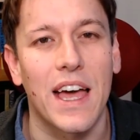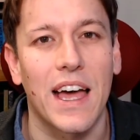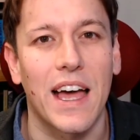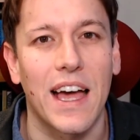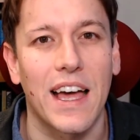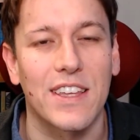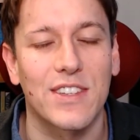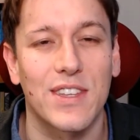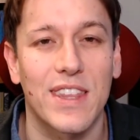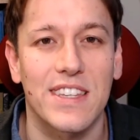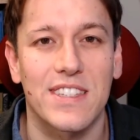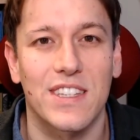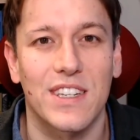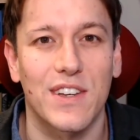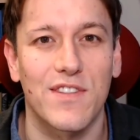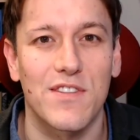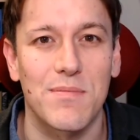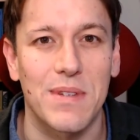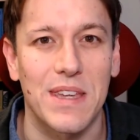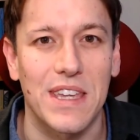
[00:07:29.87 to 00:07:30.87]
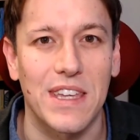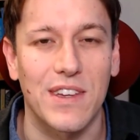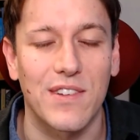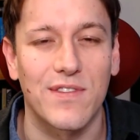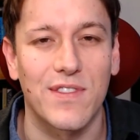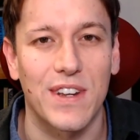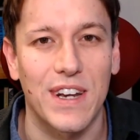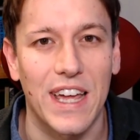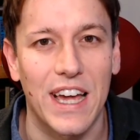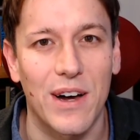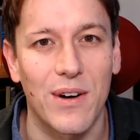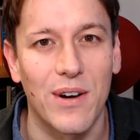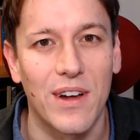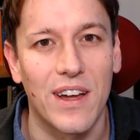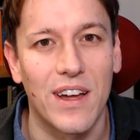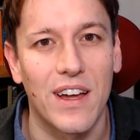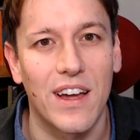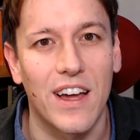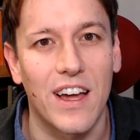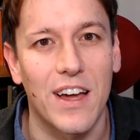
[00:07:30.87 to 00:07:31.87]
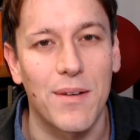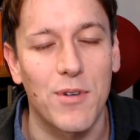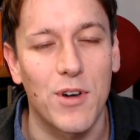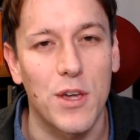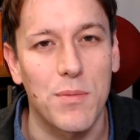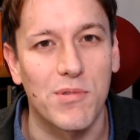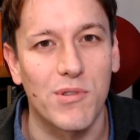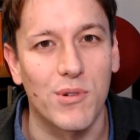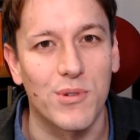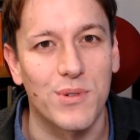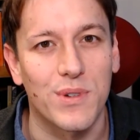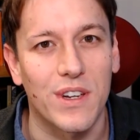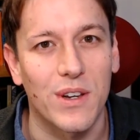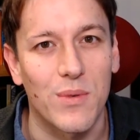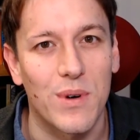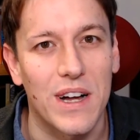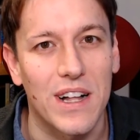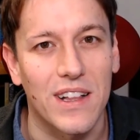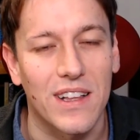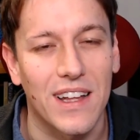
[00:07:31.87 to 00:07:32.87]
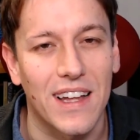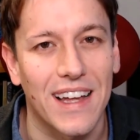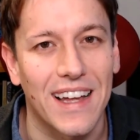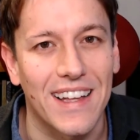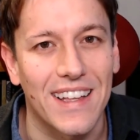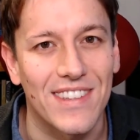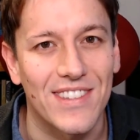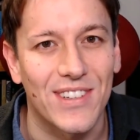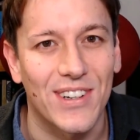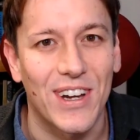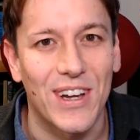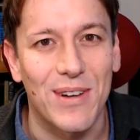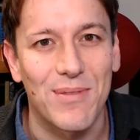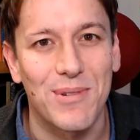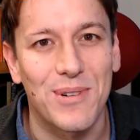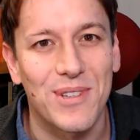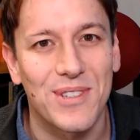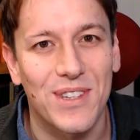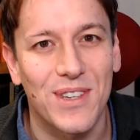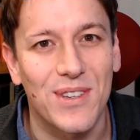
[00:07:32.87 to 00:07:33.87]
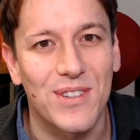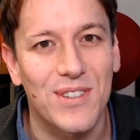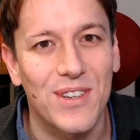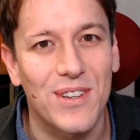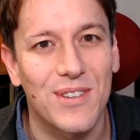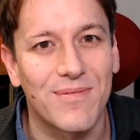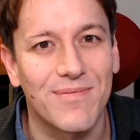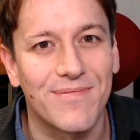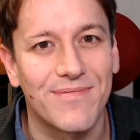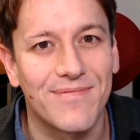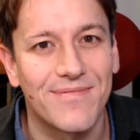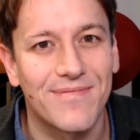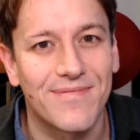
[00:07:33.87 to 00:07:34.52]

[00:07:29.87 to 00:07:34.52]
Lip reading: So that's enough for me for now. Hope you're all doing well, and I will see you soon.